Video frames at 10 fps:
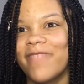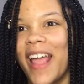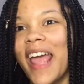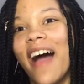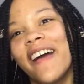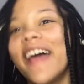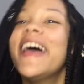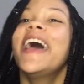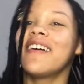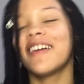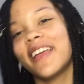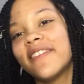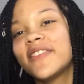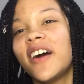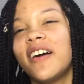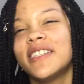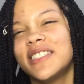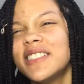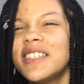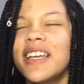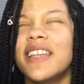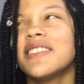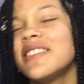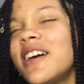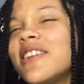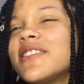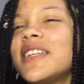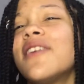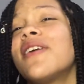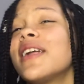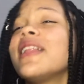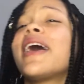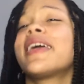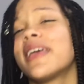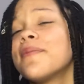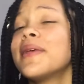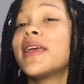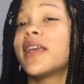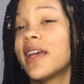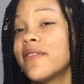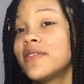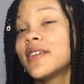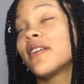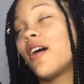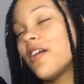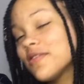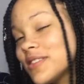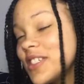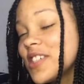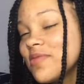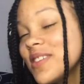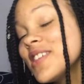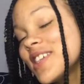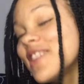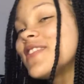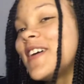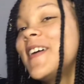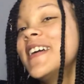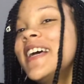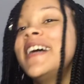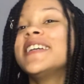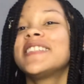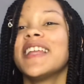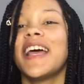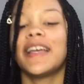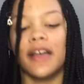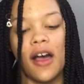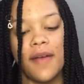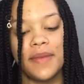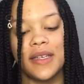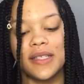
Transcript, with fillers: yeah okay our gift card just in case you know you didn't want to like give me a gift you could obviously give me a gift card so like um the,